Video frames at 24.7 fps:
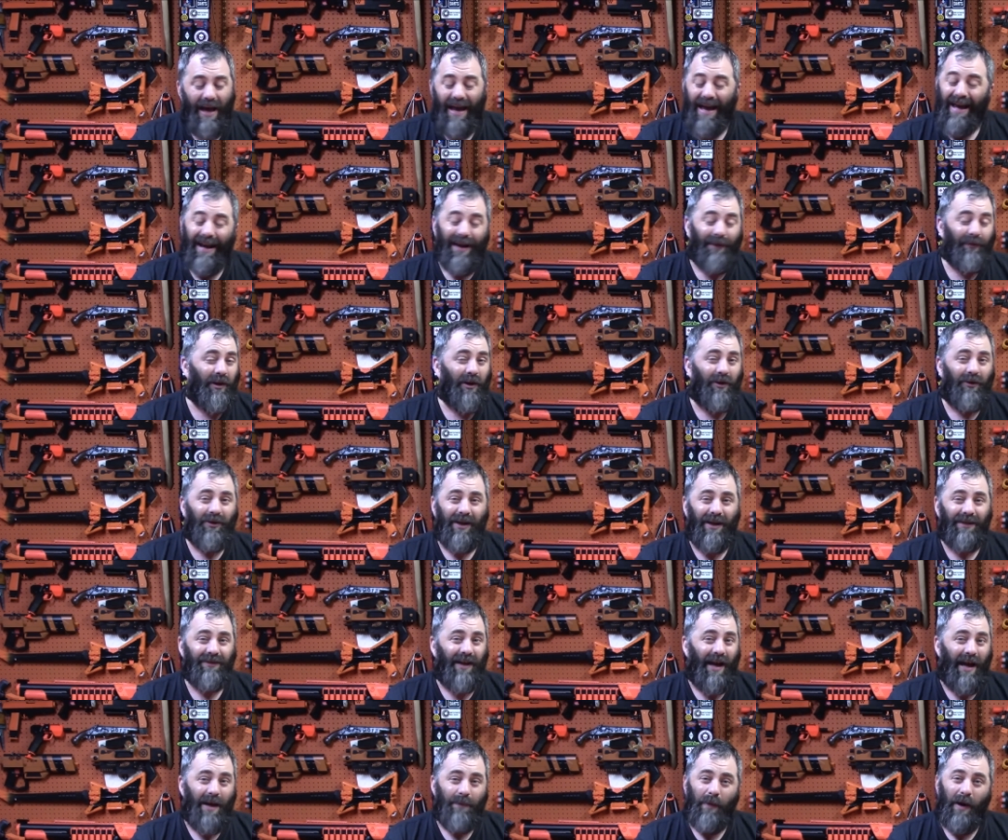And I've got all
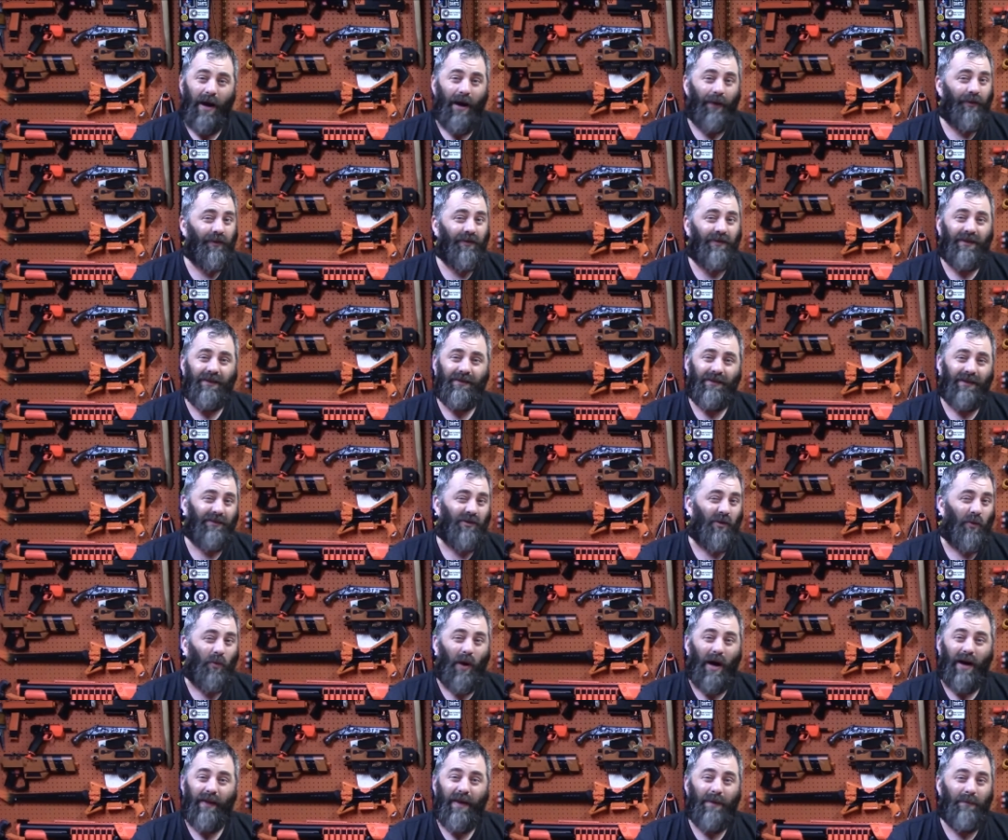kinds of hypotheses as to
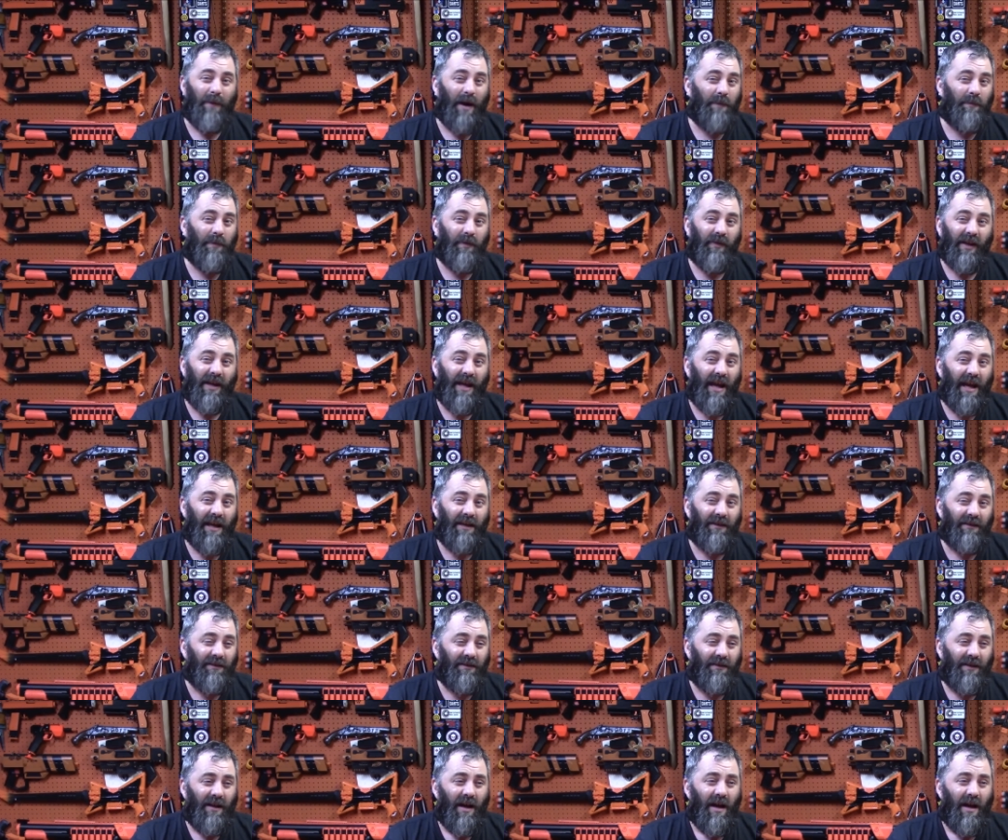why that might be the case,